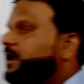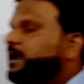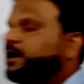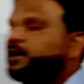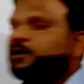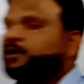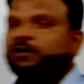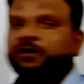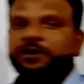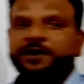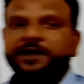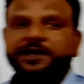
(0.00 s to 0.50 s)

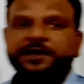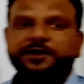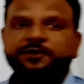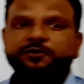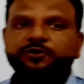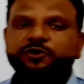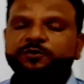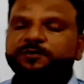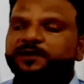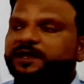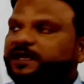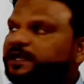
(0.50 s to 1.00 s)
According
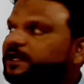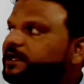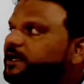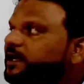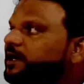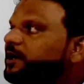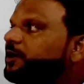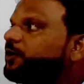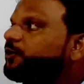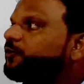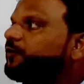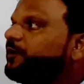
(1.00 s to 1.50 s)
to
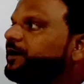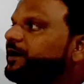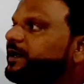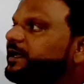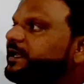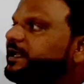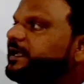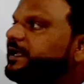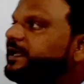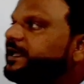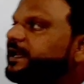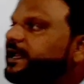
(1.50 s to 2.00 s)
numerical,
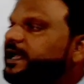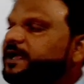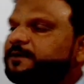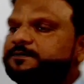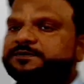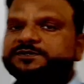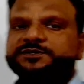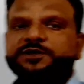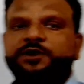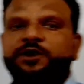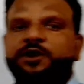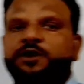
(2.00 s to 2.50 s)
20
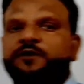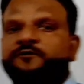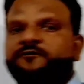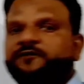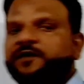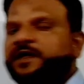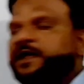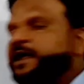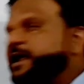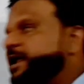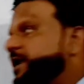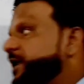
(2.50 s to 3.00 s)
grams
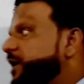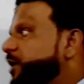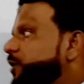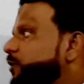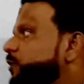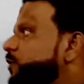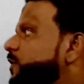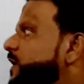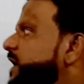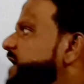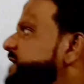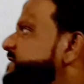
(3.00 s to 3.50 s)
of
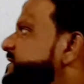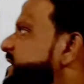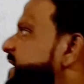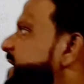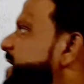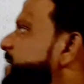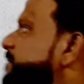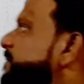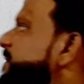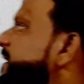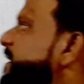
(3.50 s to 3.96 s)
NaOH, it